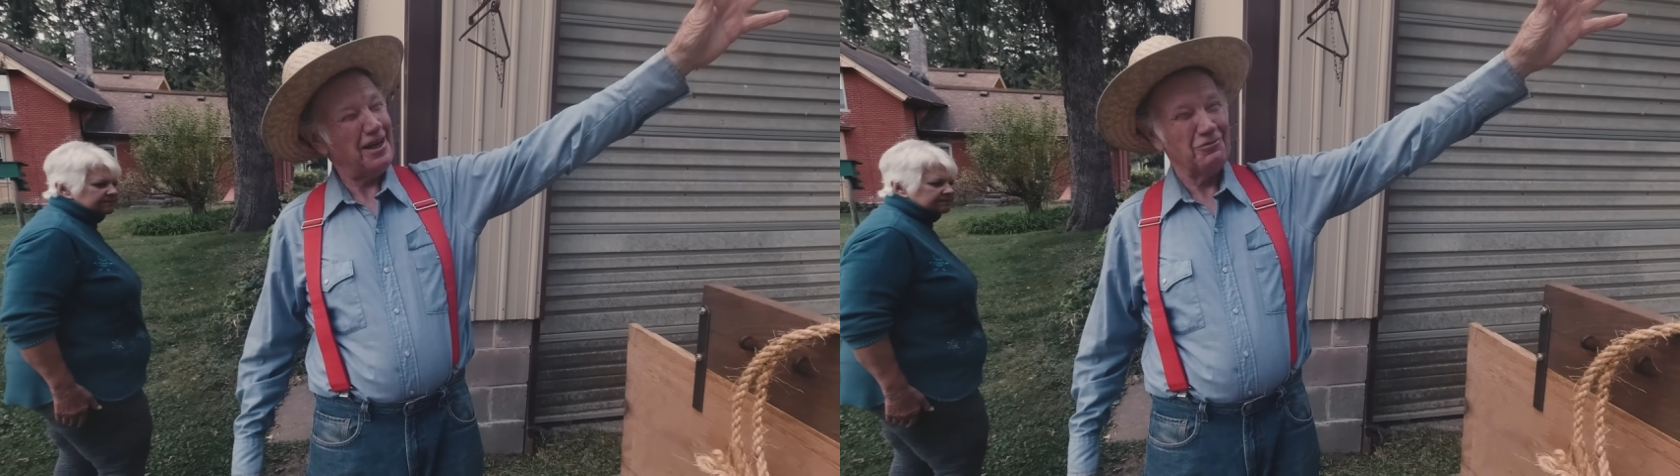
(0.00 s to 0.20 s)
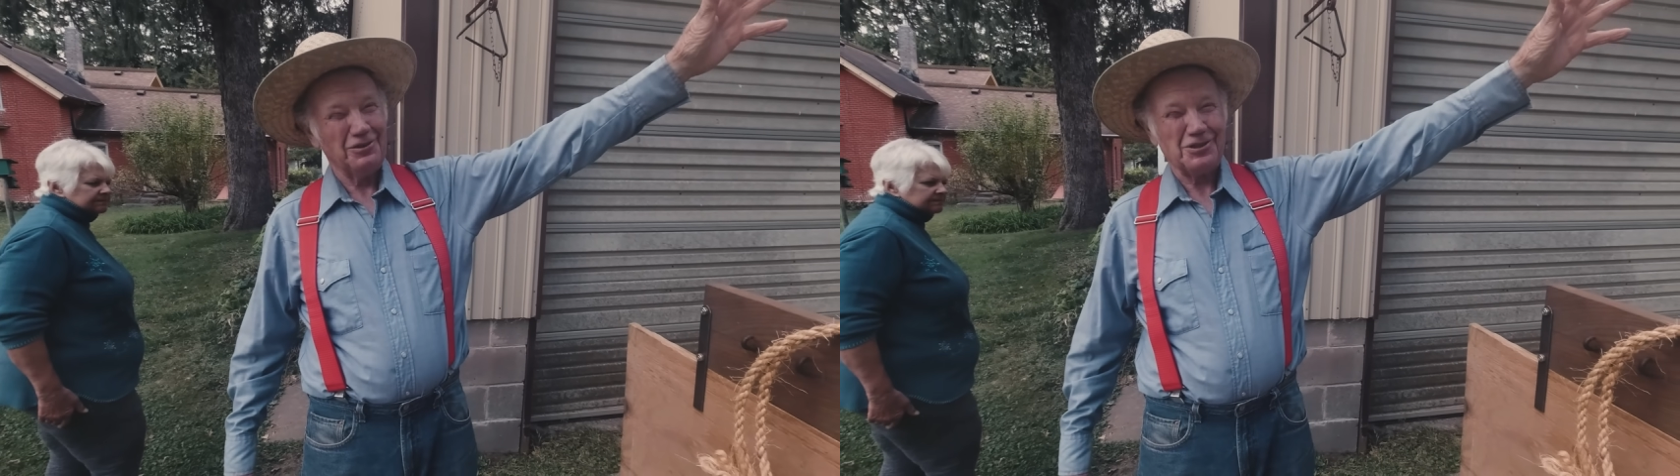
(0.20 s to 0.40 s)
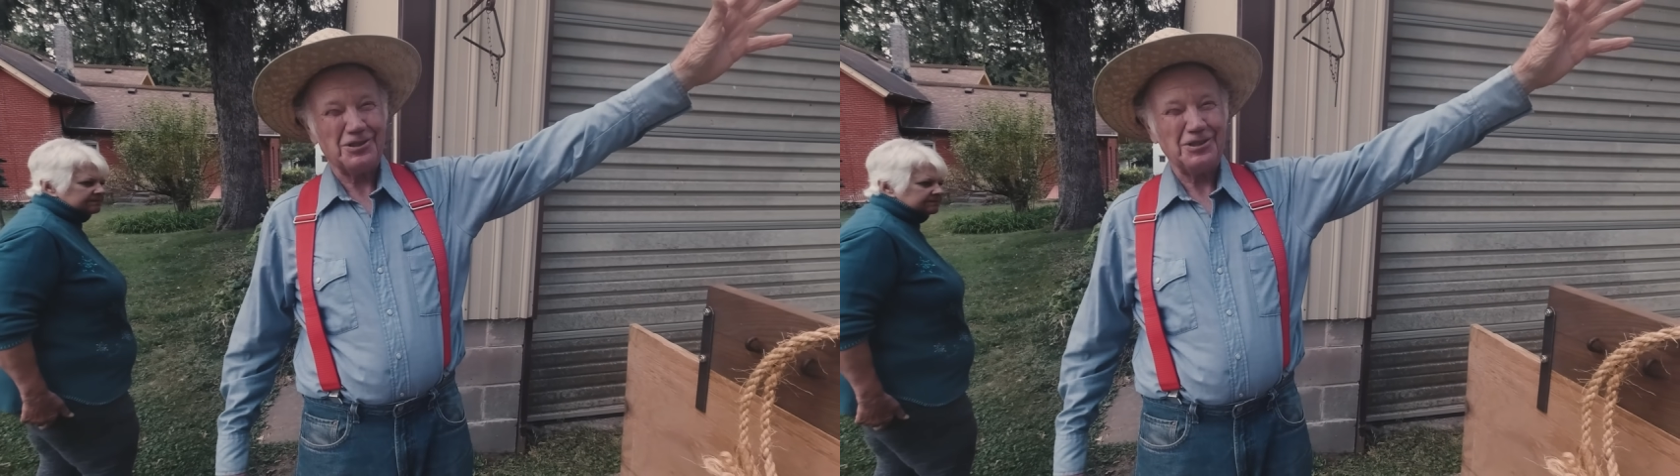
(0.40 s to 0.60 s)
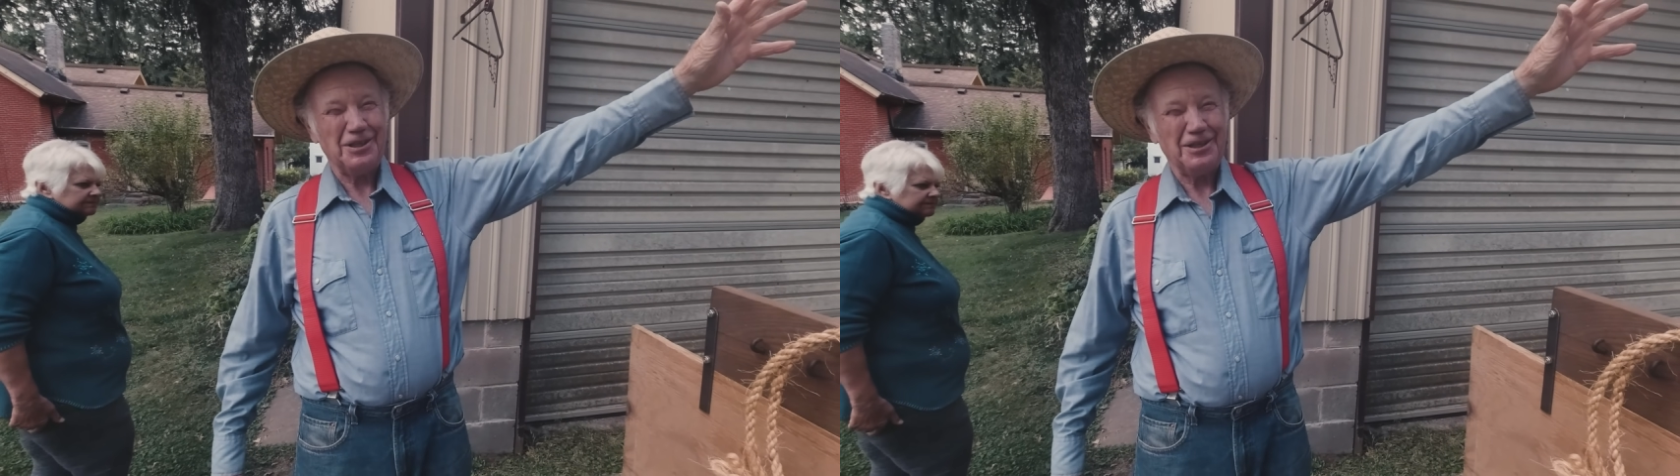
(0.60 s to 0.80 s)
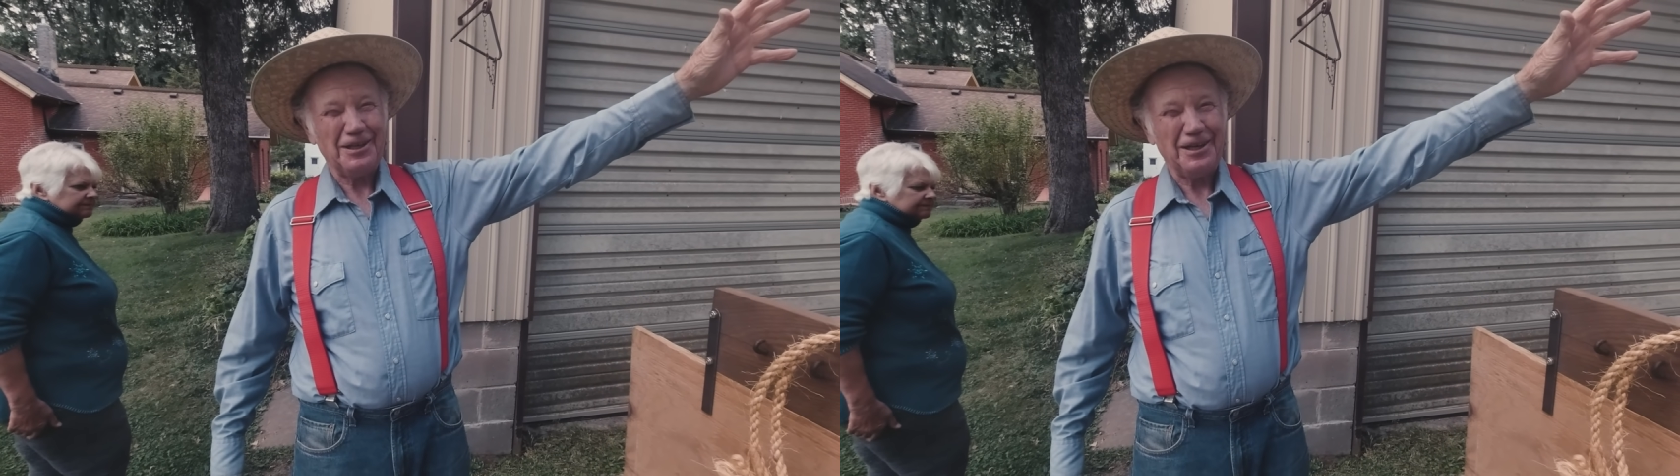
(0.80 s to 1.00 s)
and we'll see
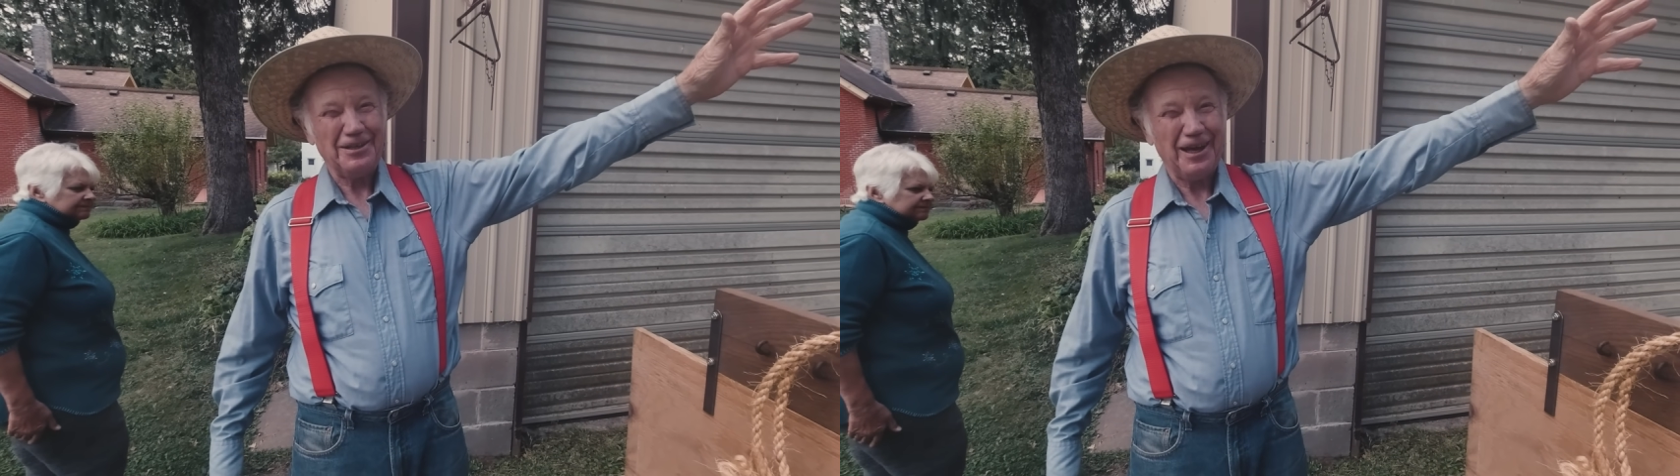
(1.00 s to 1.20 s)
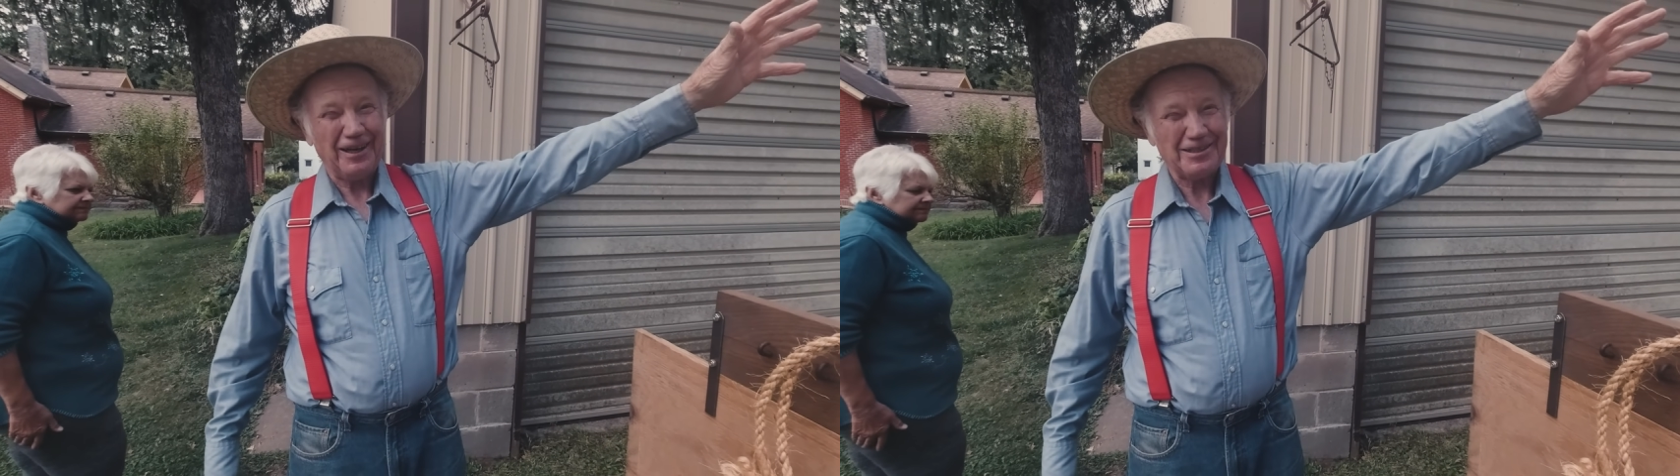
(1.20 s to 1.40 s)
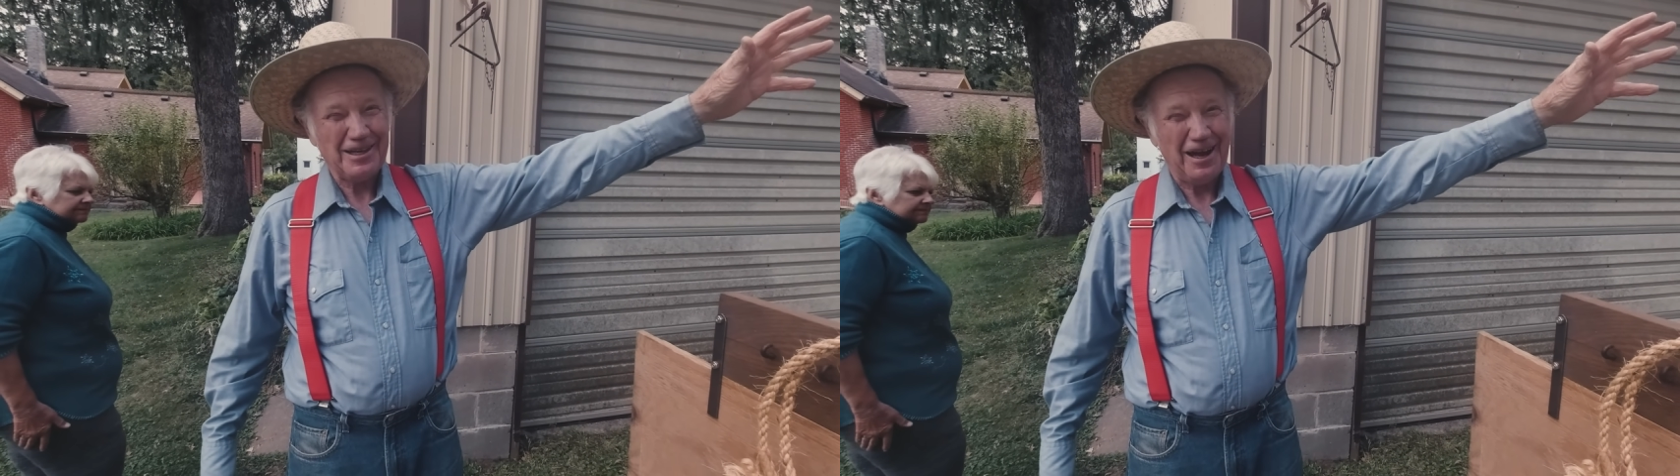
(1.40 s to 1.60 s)
you again next